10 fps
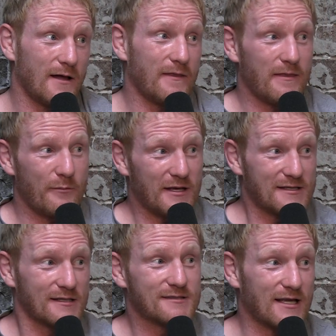And then the big
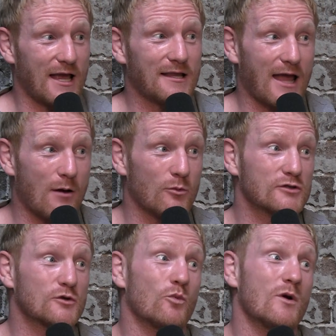six again,
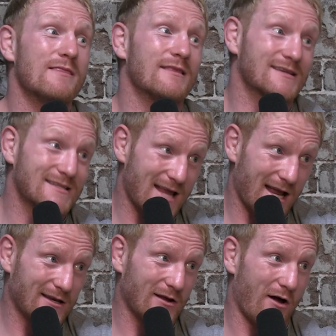Cowboys to win the
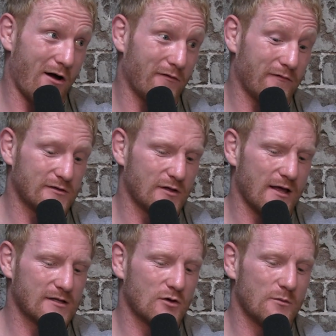second half. So
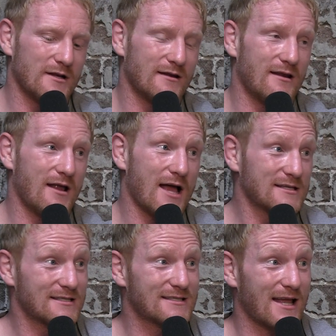that's coming in
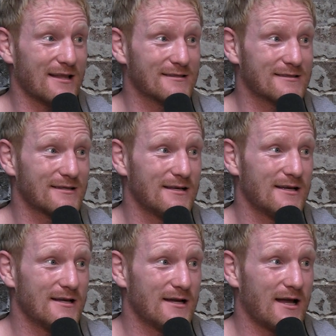as it stands
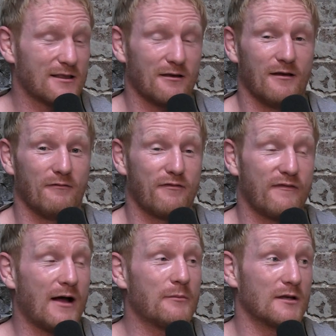at the
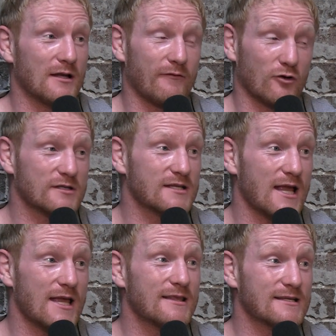fabulous. I've got to
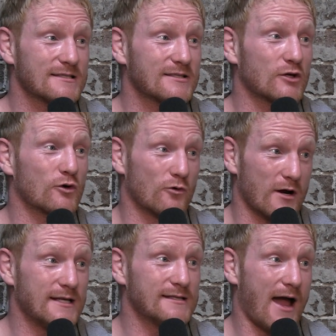say, this is a
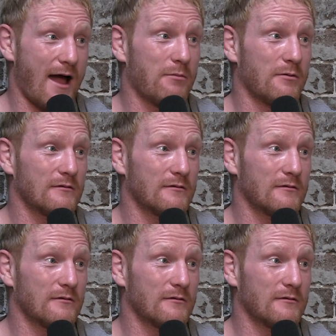great app.